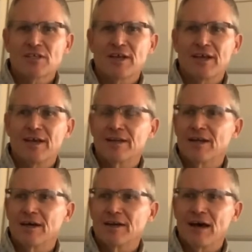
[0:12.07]
And
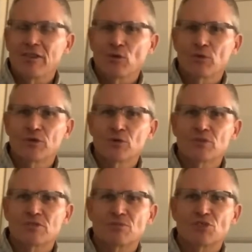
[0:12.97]
now that we're doing
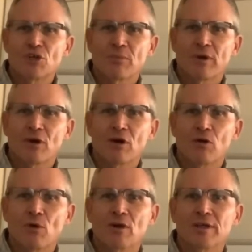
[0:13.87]
some shield metal arc
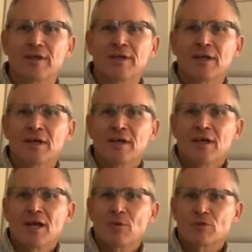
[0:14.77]
welding
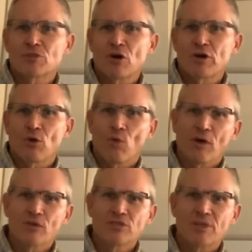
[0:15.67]
and we're starting to
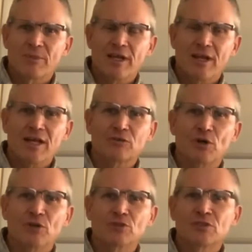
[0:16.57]
weld some of the
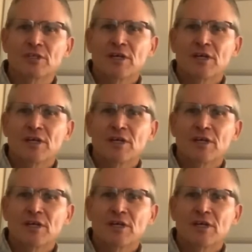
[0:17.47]
electrodes,